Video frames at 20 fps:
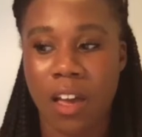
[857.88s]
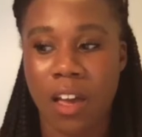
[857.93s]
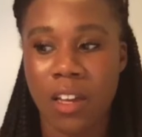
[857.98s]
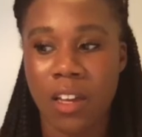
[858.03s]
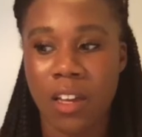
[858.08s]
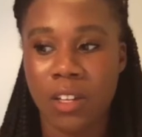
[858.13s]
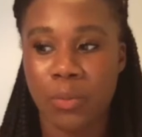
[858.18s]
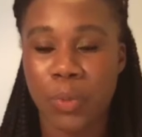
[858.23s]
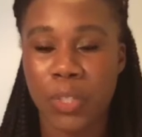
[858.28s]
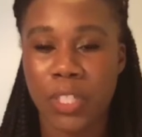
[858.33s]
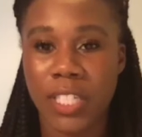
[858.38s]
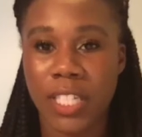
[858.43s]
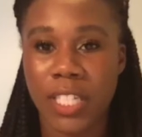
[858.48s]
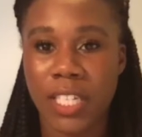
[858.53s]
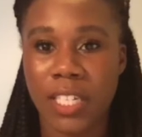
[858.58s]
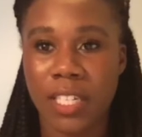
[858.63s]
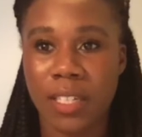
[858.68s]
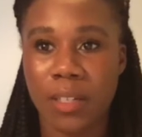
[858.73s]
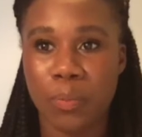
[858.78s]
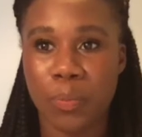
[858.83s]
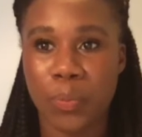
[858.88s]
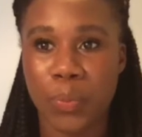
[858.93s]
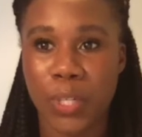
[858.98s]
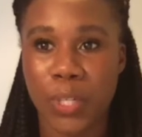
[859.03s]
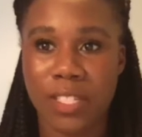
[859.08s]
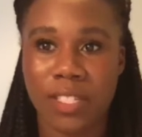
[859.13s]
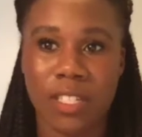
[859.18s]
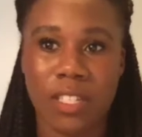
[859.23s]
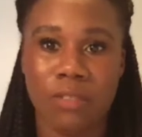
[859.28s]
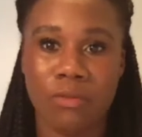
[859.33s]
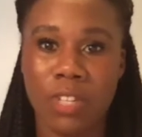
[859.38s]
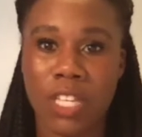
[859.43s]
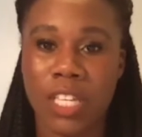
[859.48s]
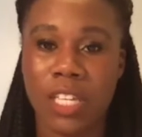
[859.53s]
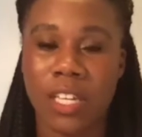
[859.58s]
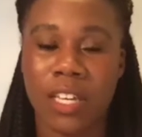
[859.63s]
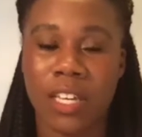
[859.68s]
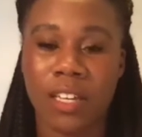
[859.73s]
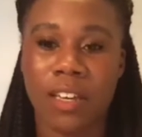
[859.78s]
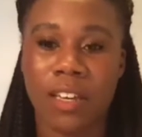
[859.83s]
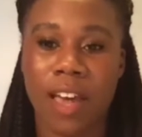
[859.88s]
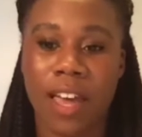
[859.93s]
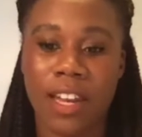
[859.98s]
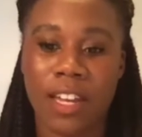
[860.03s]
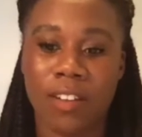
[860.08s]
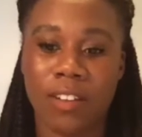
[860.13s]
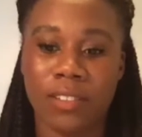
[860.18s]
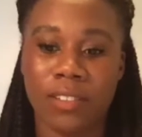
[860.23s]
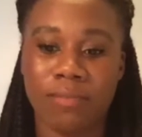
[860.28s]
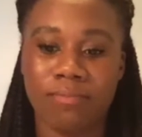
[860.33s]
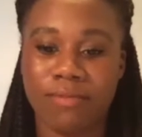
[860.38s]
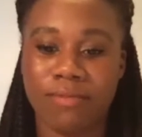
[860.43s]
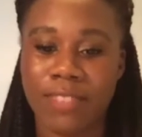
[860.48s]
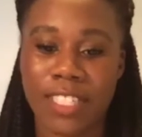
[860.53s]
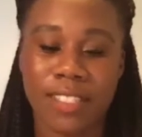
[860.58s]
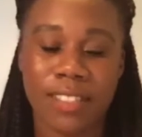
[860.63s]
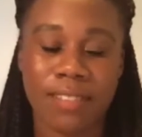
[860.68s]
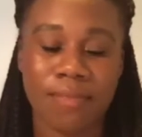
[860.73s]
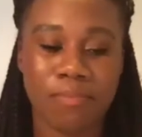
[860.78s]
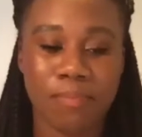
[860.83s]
really brings a unique kind of